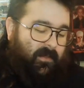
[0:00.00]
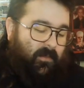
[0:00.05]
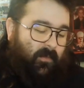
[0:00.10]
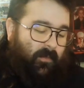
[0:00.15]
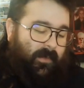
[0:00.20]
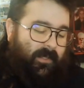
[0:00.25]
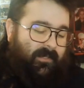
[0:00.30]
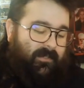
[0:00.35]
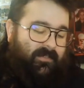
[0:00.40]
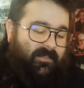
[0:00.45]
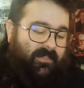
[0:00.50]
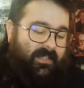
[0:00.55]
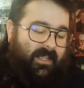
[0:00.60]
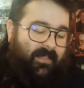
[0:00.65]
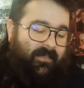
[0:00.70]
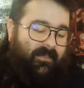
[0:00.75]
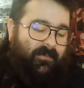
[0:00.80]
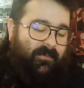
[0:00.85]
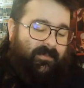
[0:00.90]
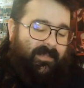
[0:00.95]
We understand
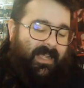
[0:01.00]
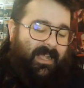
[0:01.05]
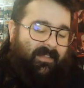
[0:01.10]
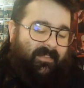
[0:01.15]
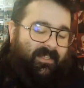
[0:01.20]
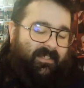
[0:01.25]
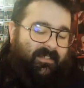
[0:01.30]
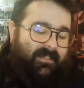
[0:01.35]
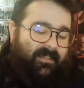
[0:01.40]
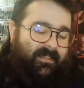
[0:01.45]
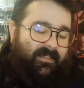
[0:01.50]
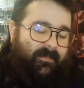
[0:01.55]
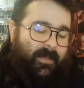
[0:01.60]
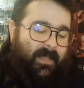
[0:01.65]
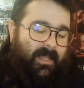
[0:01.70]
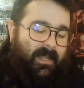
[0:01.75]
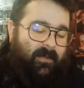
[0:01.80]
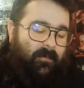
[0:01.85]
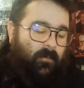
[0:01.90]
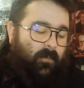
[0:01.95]
this was highly
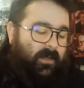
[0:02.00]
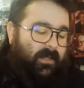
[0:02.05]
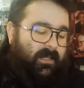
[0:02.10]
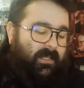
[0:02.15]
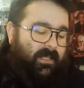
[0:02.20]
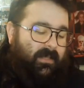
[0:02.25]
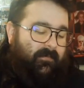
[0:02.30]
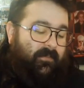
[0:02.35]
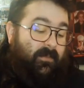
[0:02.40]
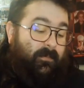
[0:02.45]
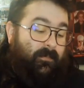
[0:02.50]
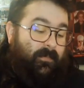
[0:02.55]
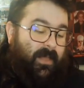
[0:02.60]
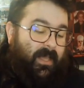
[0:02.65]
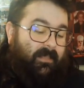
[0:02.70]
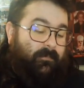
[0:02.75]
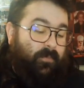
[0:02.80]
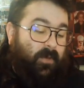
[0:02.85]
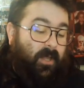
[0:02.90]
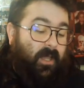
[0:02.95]
anticipated and wanted to give you the
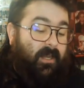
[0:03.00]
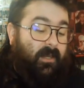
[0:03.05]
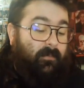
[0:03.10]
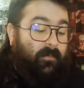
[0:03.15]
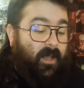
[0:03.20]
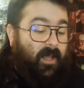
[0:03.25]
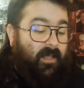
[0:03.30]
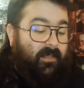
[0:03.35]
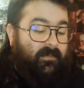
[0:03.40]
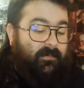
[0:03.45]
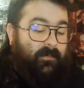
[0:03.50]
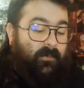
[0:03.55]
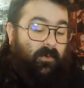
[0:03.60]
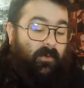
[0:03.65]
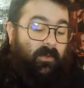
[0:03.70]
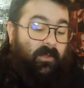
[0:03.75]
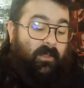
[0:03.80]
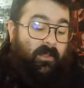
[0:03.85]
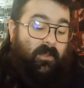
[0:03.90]
best product possible.